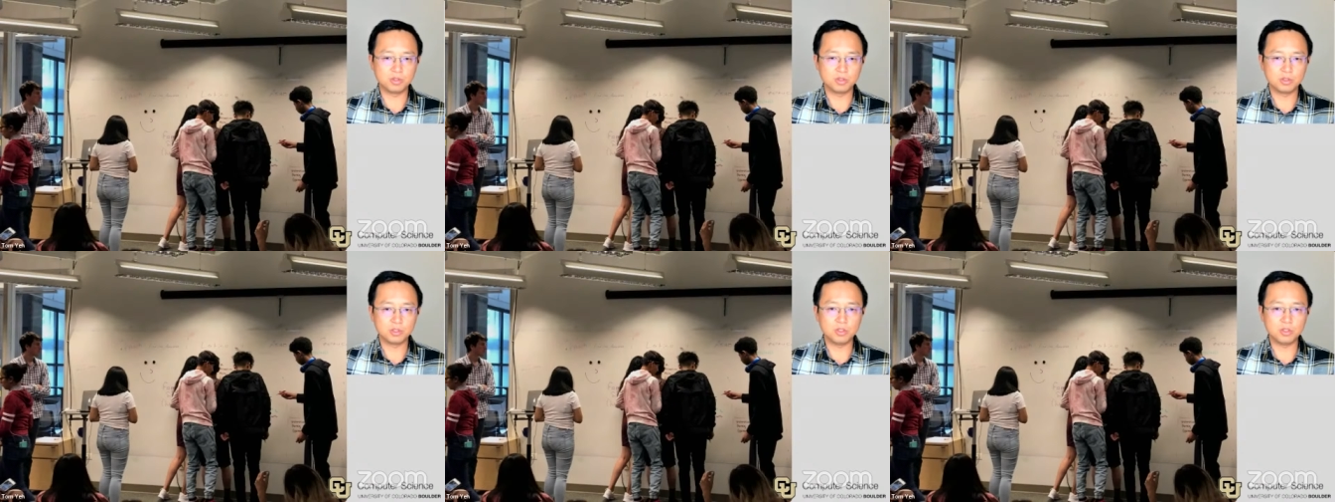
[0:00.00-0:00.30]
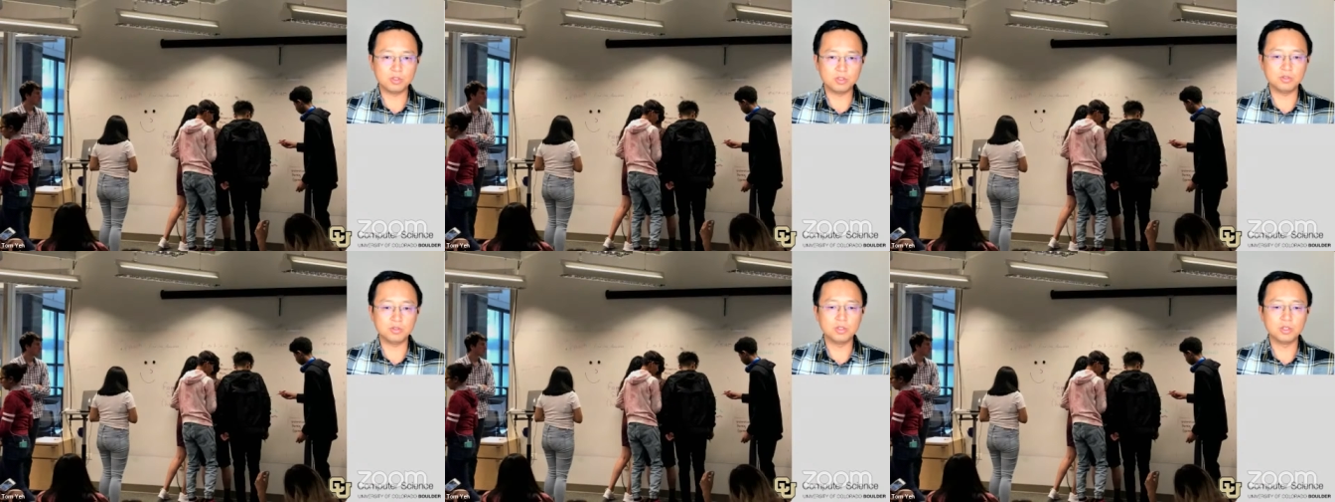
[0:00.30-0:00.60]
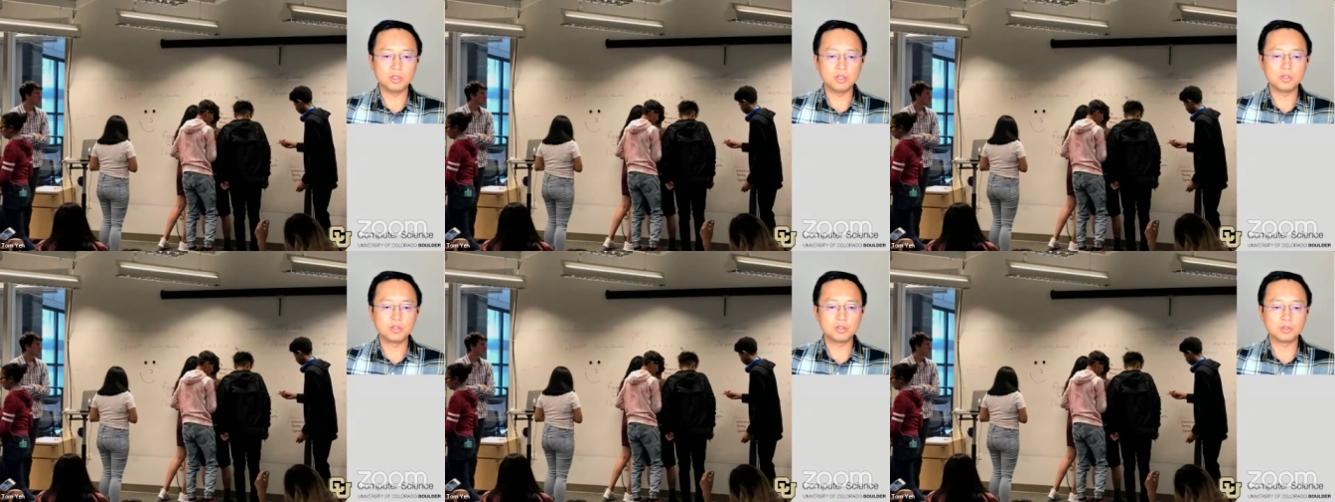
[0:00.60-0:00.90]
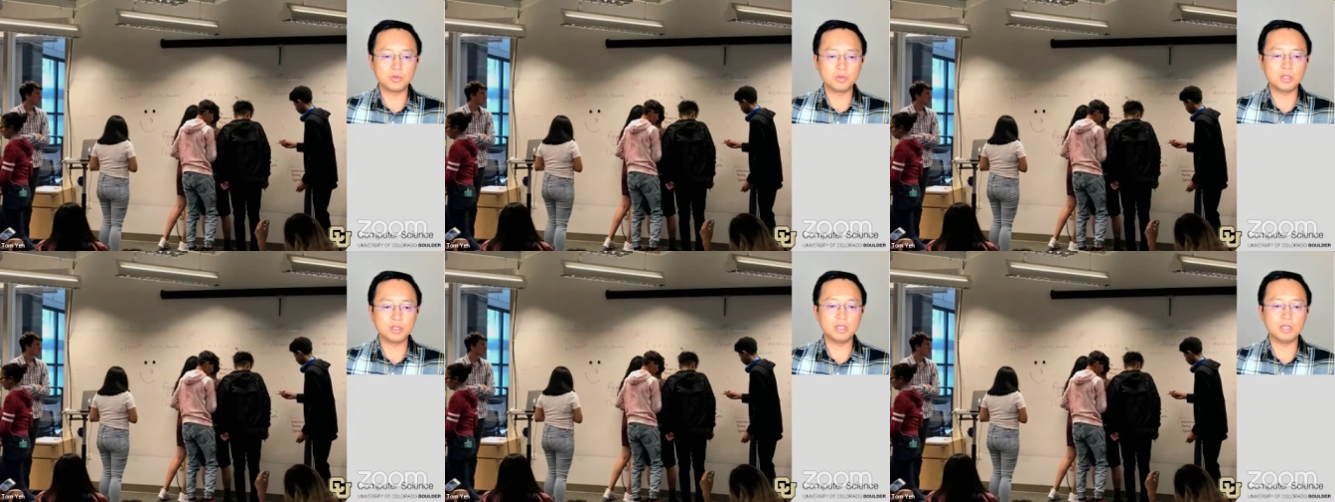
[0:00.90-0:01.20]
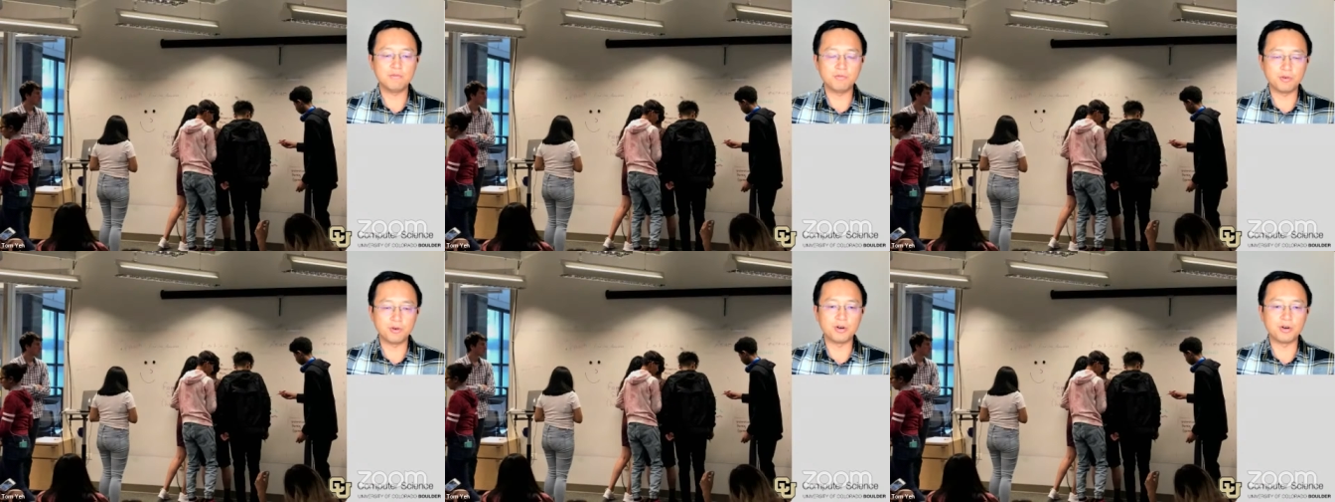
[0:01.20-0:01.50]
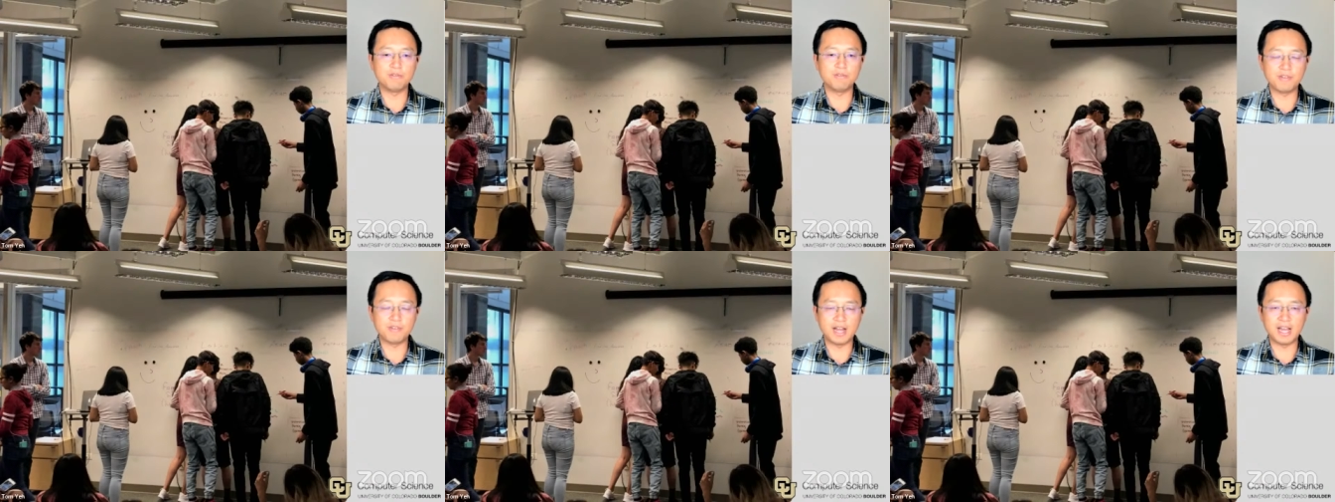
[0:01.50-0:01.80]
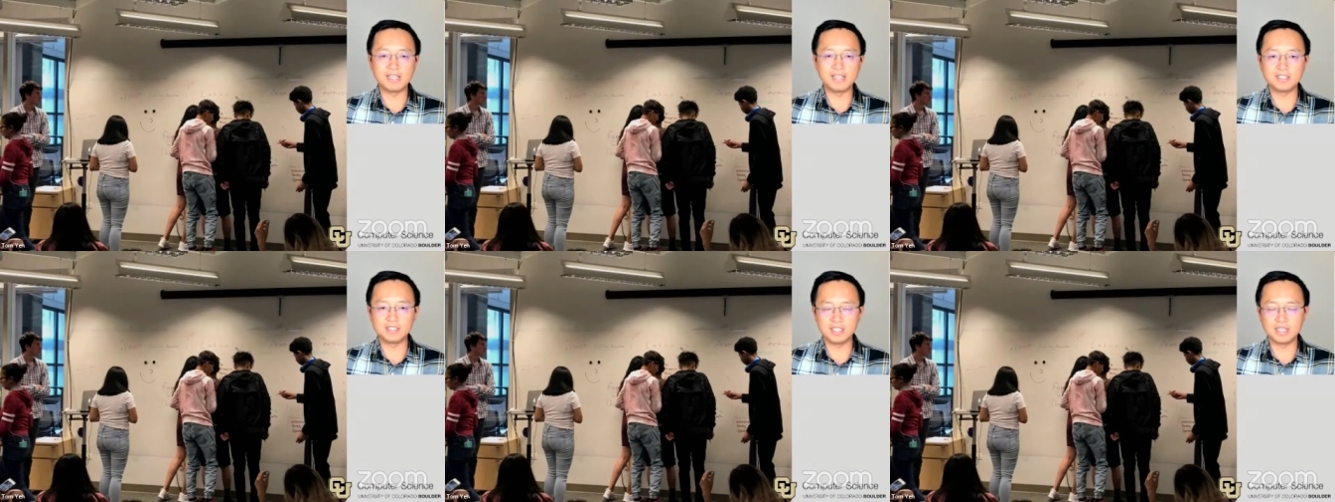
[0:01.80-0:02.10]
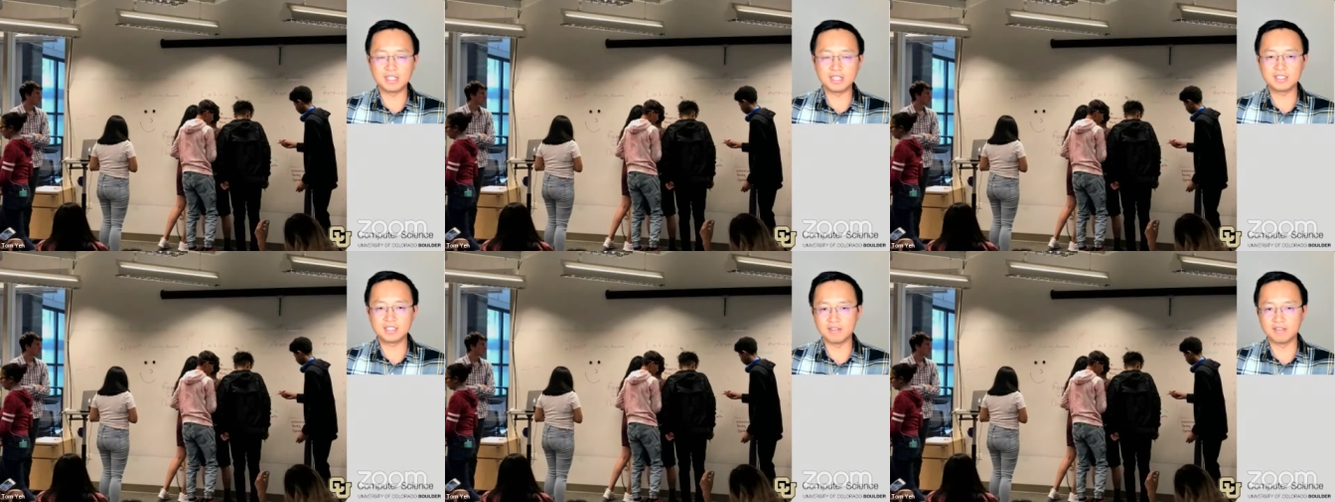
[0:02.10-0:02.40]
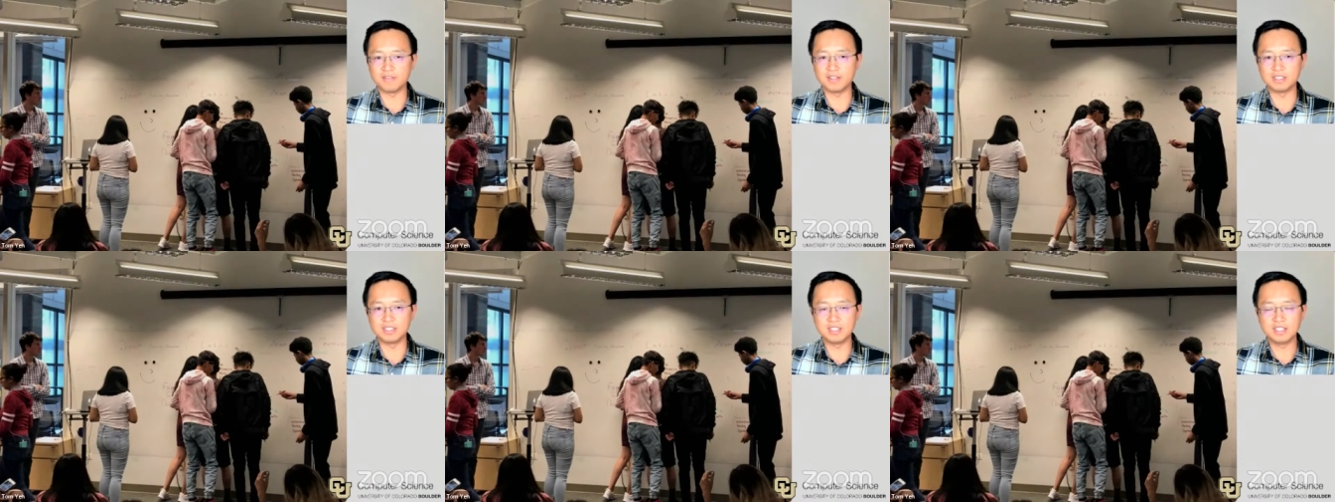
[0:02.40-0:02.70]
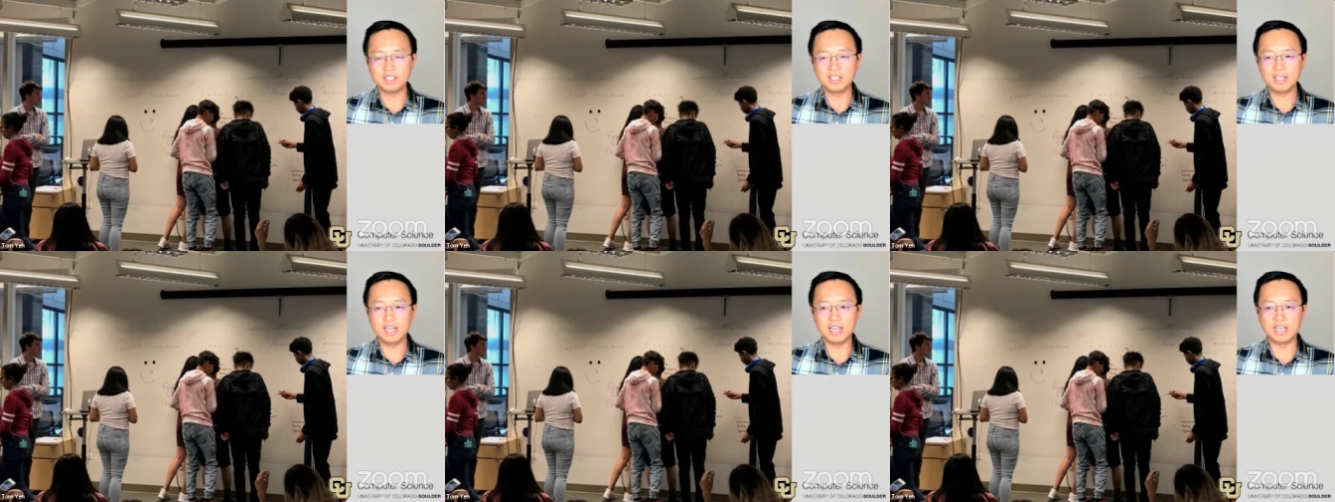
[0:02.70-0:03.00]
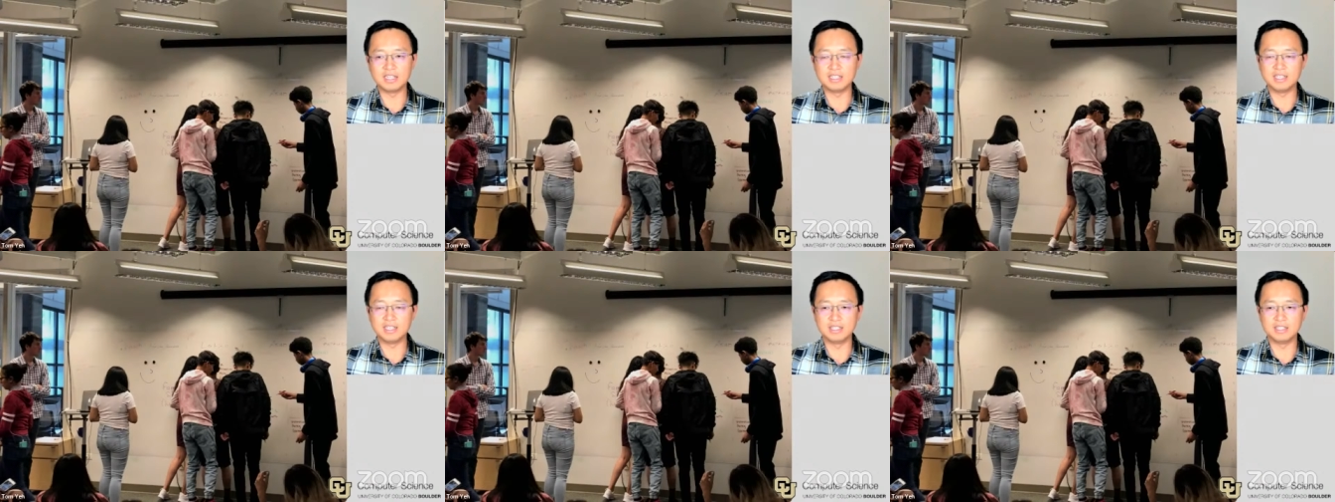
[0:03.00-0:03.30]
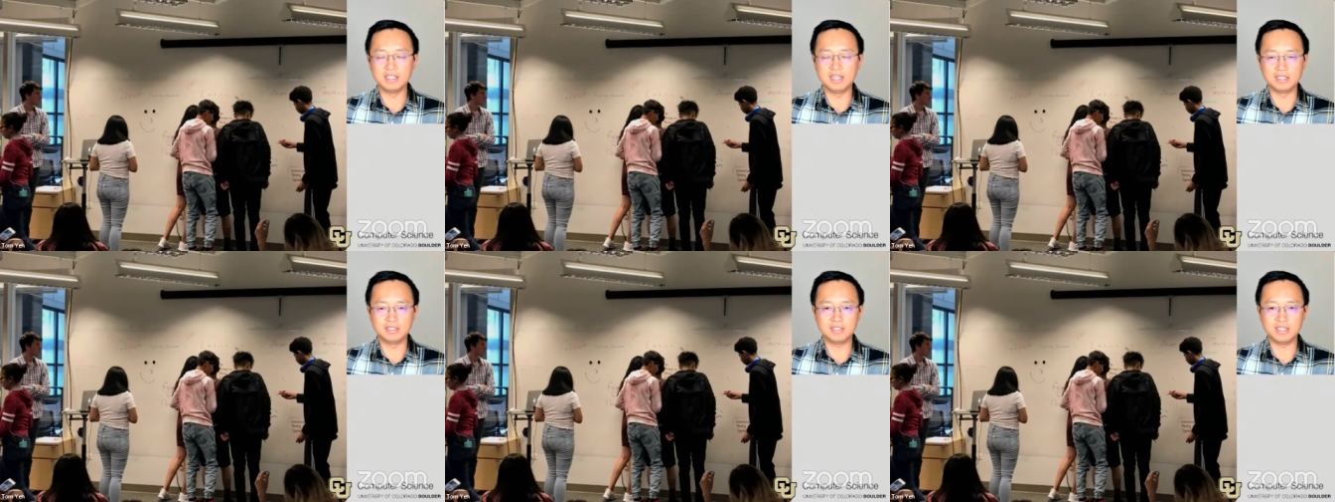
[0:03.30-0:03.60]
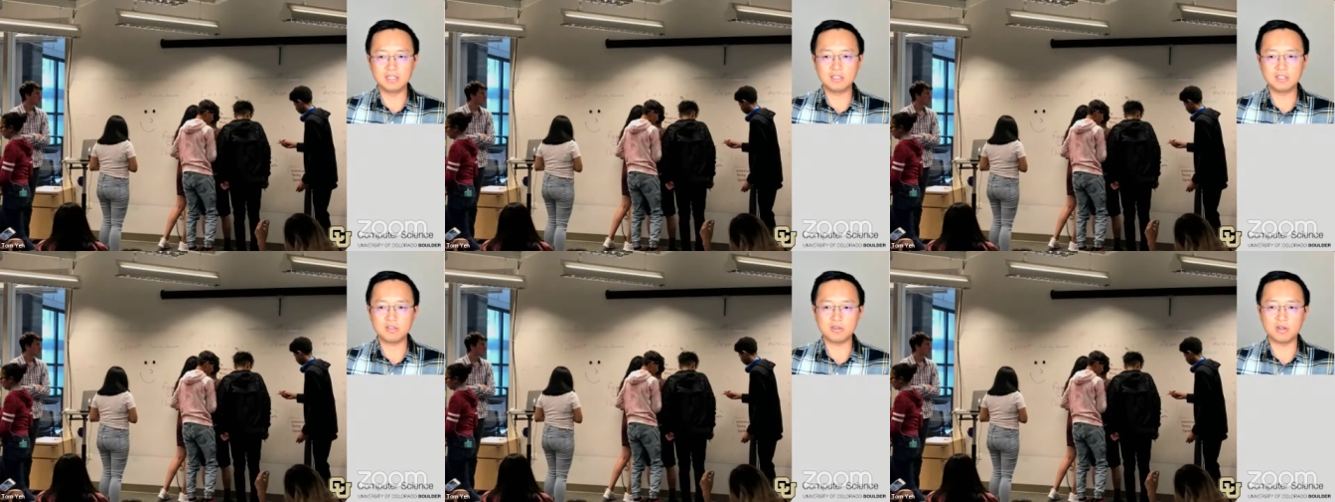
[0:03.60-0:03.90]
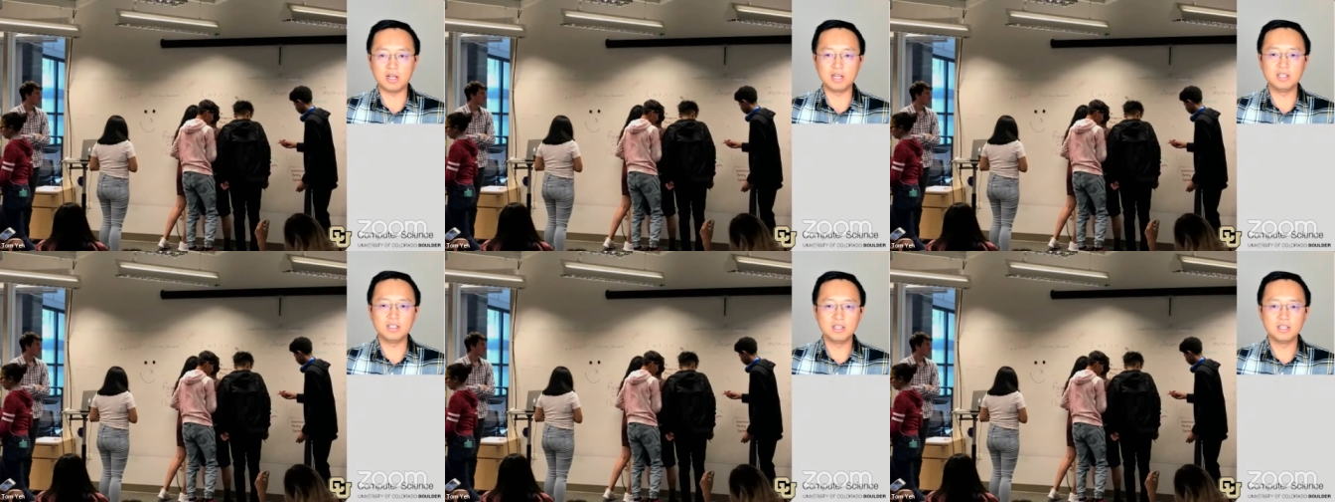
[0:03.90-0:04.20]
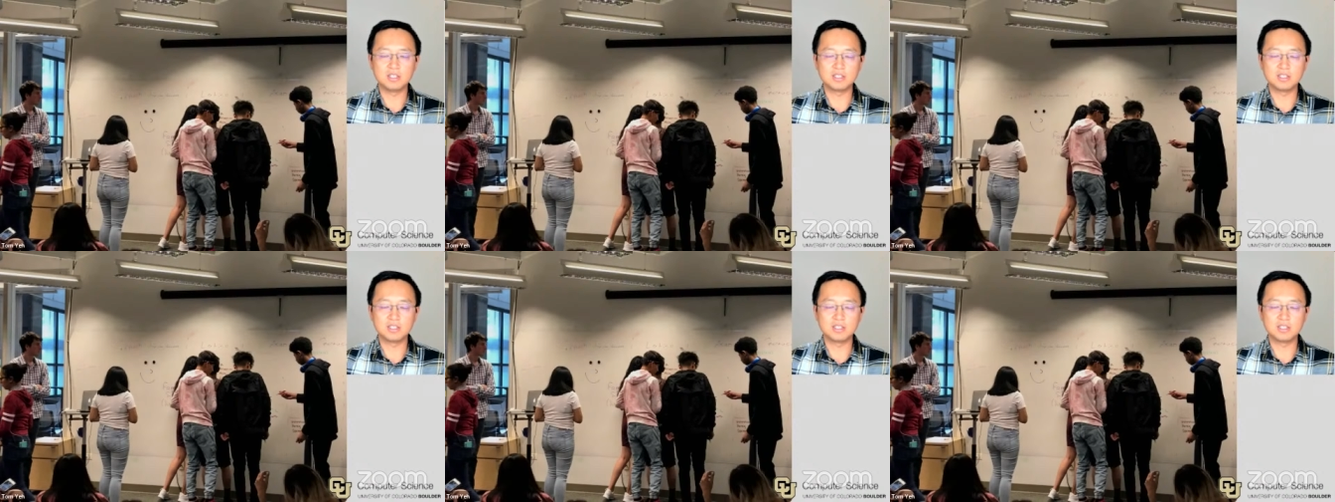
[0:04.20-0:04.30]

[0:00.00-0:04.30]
two, three, four, five, six, seven, eight, etc.